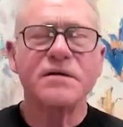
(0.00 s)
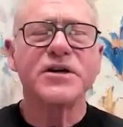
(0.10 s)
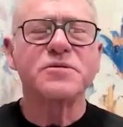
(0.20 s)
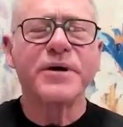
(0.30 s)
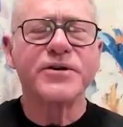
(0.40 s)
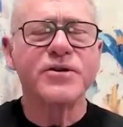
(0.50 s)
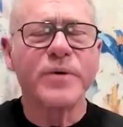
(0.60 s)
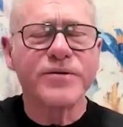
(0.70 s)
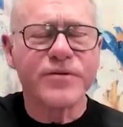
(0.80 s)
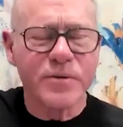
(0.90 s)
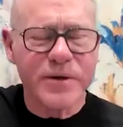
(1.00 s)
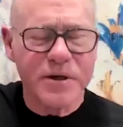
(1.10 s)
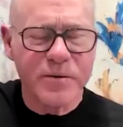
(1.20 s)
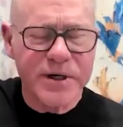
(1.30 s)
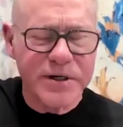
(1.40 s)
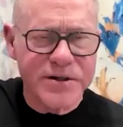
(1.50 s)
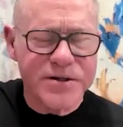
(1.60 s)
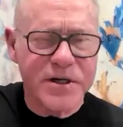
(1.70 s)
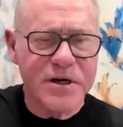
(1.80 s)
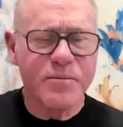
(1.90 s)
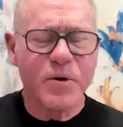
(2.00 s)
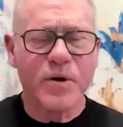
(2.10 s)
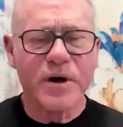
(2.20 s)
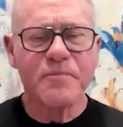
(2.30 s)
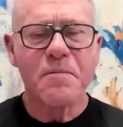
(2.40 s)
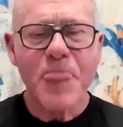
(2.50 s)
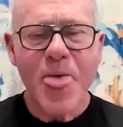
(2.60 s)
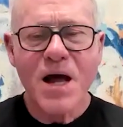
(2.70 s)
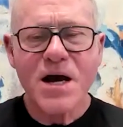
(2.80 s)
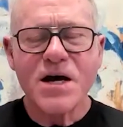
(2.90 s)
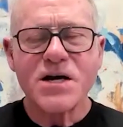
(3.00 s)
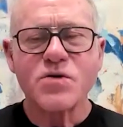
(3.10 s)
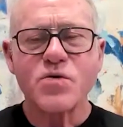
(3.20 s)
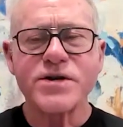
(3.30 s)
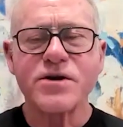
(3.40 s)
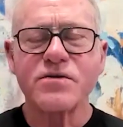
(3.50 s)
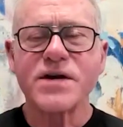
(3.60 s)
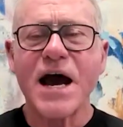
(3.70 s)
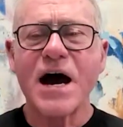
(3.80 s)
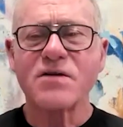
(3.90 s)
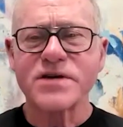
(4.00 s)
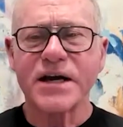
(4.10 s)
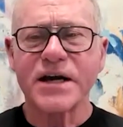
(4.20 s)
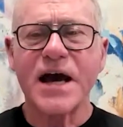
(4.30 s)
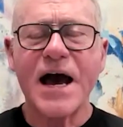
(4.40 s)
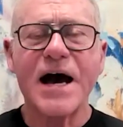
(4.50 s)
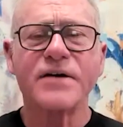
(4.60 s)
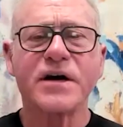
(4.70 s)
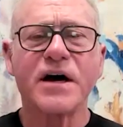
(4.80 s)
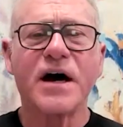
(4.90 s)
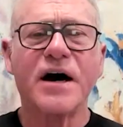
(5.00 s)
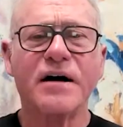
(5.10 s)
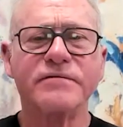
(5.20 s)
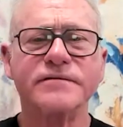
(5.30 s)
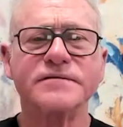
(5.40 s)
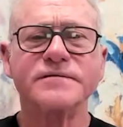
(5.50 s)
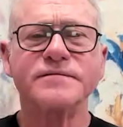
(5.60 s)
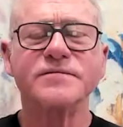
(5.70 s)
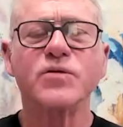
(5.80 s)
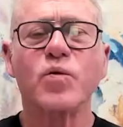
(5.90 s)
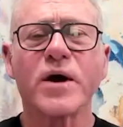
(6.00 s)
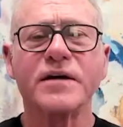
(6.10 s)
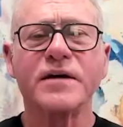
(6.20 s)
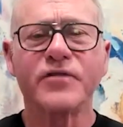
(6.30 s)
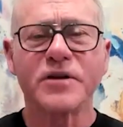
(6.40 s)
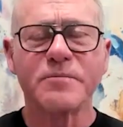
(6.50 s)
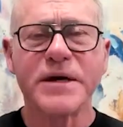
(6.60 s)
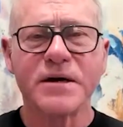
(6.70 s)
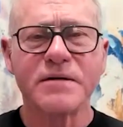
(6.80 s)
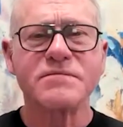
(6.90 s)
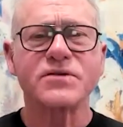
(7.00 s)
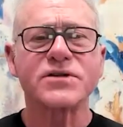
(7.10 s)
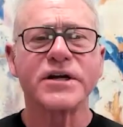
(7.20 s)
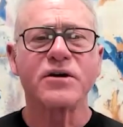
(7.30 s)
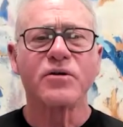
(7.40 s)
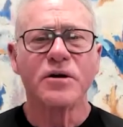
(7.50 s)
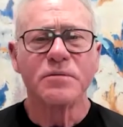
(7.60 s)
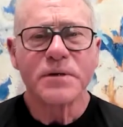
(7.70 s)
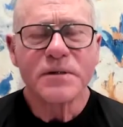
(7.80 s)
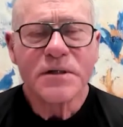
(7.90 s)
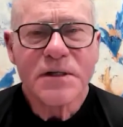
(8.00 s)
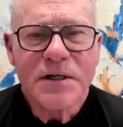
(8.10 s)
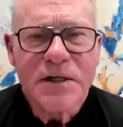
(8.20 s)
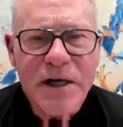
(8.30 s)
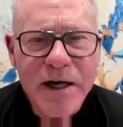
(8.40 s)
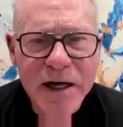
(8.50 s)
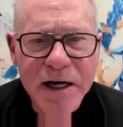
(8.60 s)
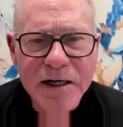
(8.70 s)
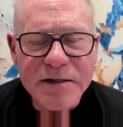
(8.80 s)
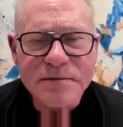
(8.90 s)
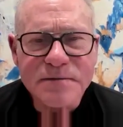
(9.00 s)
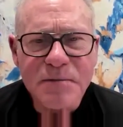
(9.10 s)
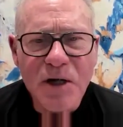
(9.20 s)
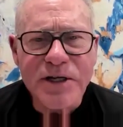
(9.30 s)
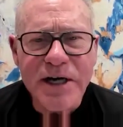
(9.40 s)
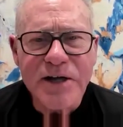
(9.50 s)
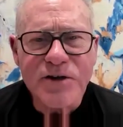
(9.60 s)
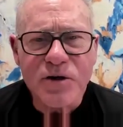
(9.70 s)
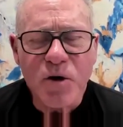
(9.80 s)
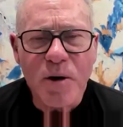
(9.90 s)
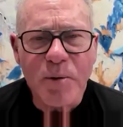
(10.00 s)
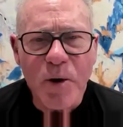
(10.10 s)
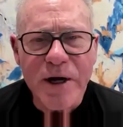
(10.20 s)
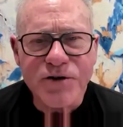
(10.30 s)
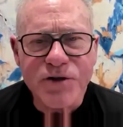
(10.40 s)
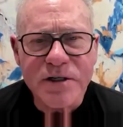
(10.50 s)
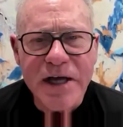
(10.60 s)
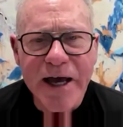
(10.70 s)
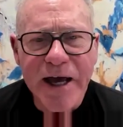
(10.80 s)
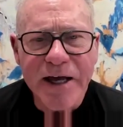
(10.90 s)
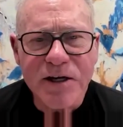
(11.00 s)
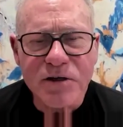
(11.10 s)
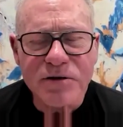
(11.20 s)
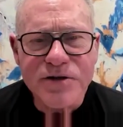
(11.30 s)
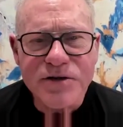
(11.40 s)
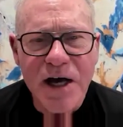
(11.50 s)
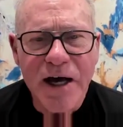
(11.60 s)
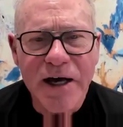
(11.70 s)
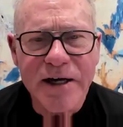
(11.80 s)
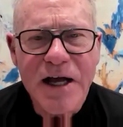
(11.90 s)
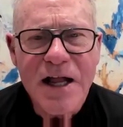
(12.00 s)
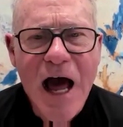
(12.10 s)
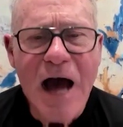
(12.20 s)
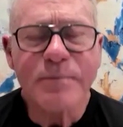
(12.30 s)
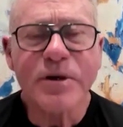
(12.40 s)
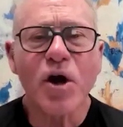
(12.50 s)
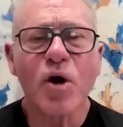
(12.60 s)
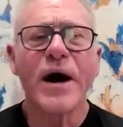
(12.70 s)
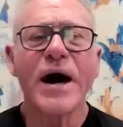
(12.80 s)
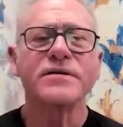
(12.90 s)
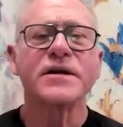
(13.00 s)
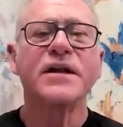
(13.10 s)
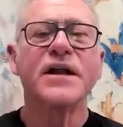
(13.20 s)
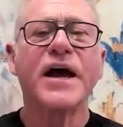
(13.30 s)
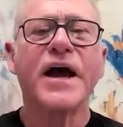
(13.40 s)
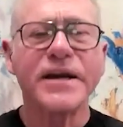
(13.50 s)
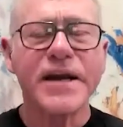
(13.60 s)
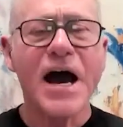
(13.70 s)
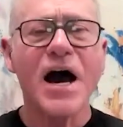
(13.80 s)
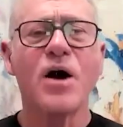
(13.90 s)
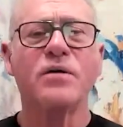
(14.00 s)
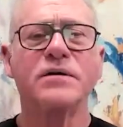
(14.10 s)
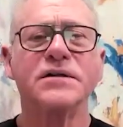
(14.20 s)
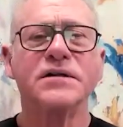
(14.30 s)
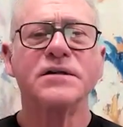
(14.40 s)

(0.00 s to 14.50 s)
experience you went through when you went into Singapore, when you now get out of working for the big Citigroup, multinational corporation, and you decide, I'm going to go out and now